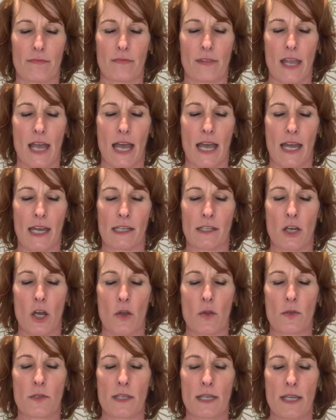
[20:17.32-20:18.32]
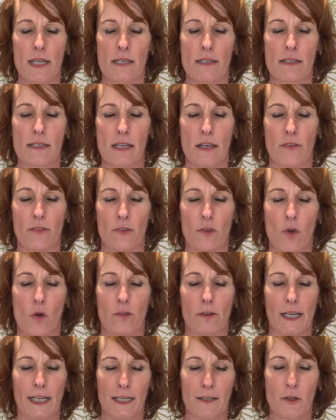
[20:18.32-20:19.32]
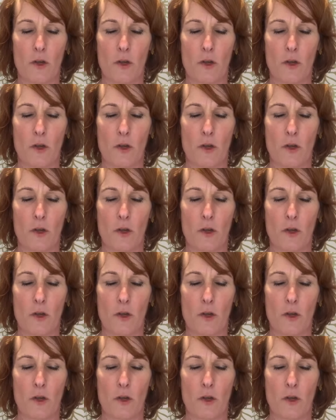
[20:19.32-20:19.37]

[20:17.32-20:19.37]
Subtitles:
And notice if you're in